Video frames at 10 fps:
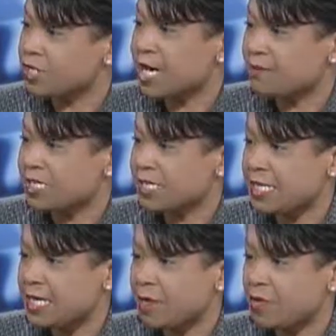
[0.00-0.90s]
time to
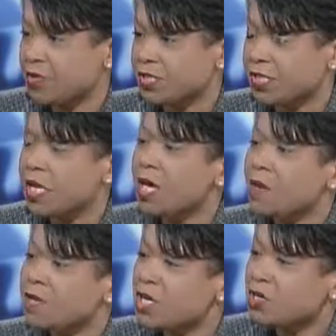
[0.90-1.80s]
see that person.
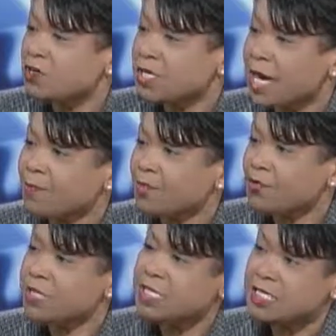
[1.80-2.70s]
But use
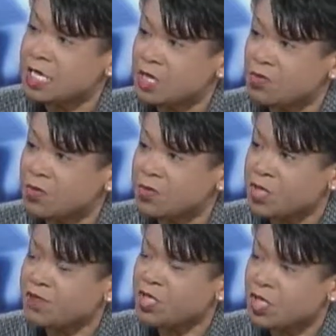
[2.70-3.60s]
opportunities that you
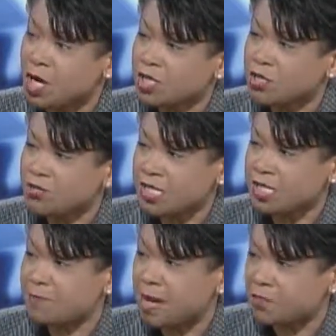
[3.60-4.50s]
observe to talk to your
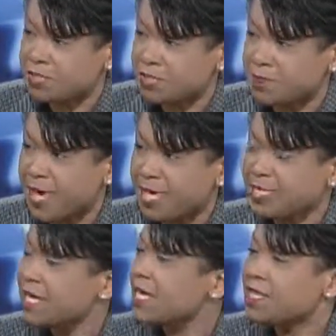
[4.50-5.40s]
teen about
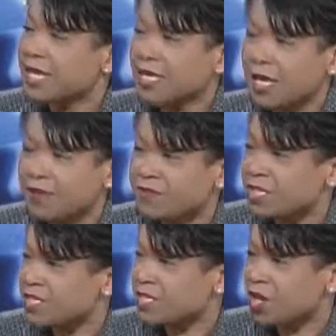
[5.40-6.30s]
respect, that love
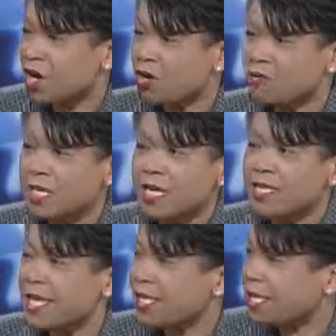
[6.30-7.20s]
doesn't hurt, that